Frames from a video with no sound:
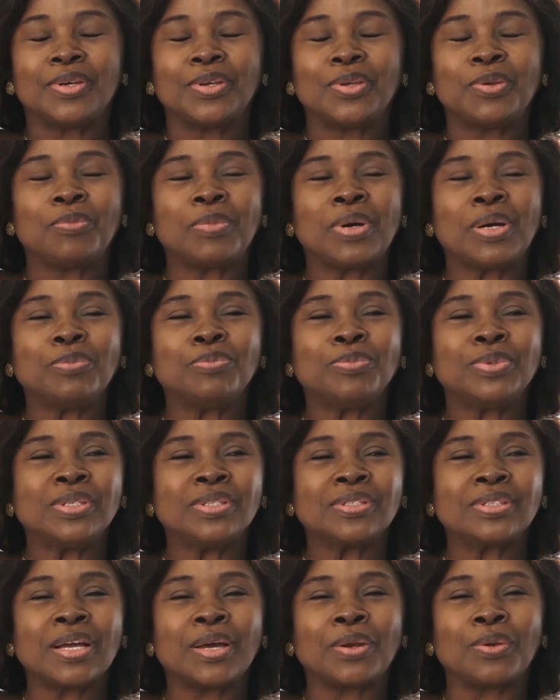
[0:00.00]
human
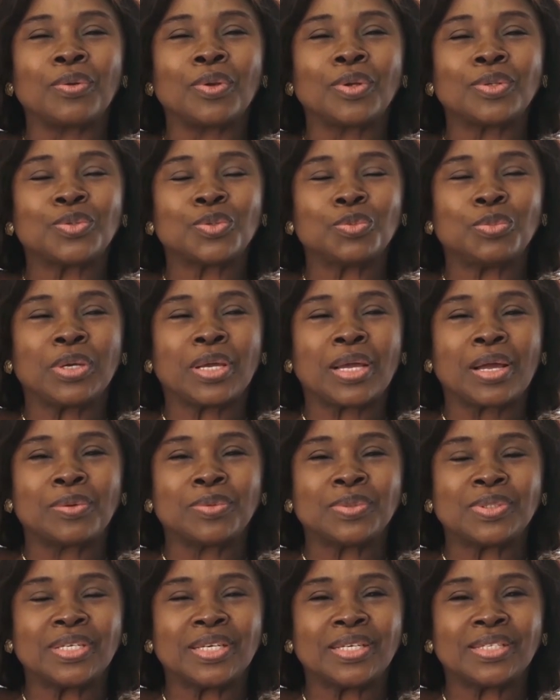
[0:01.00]
beings are not to be
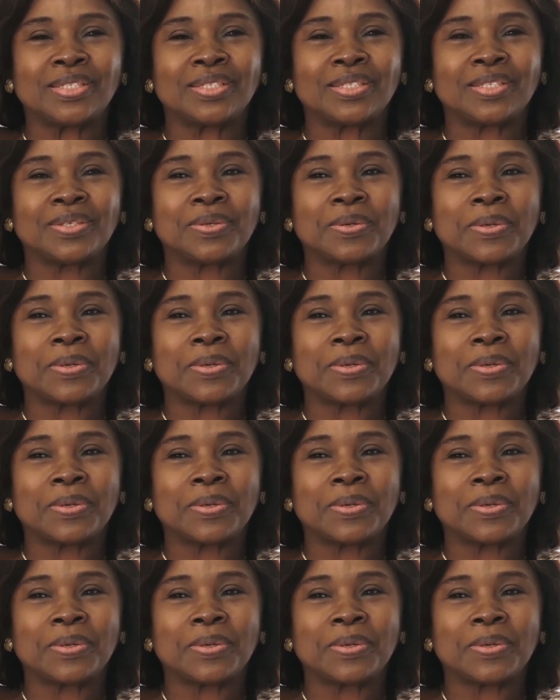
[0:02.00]
counted.